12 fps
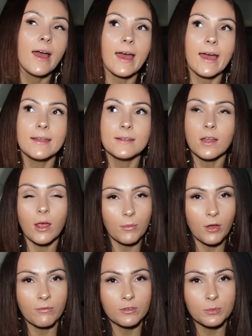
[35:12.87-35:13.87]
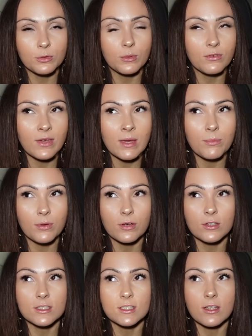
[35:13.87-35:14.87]
and I'm comfortable with it
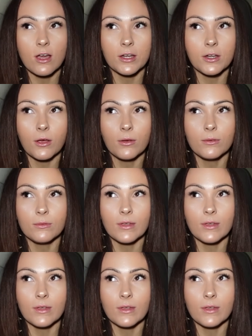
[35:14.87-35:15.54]
because I know